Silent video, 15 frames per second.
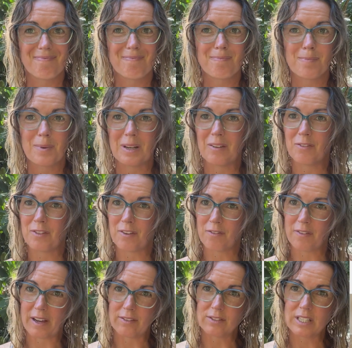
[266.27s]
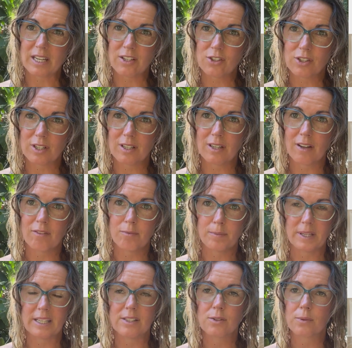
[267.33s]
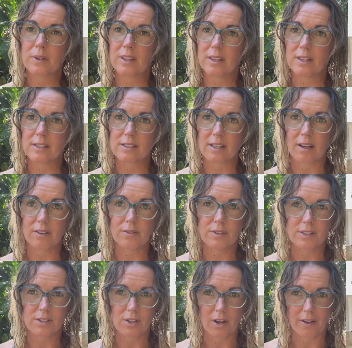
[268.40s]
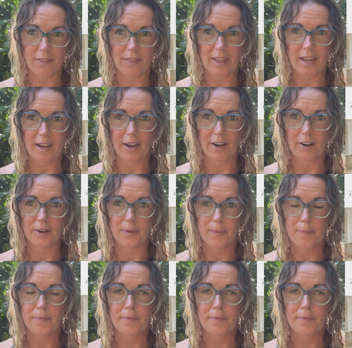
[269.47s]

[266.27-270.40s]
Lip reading: but if the foundation of peace within the self is not there,